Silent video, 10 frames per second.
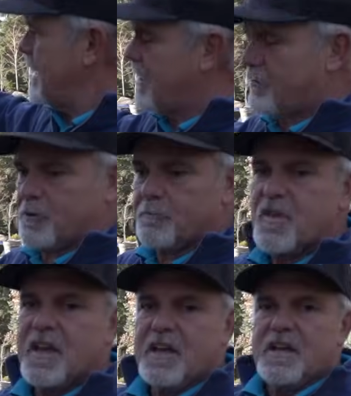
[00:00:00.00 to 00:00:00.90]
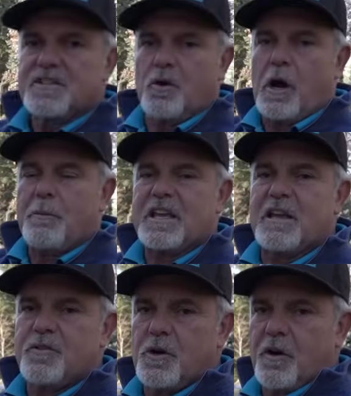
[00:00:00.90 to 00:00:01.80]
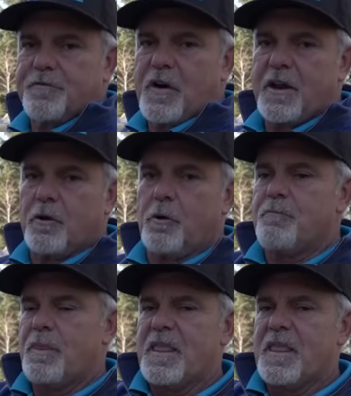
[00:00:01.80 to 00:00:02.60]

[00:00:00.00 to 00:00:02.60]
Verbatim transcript: bathroom. So I'm gonna give you a final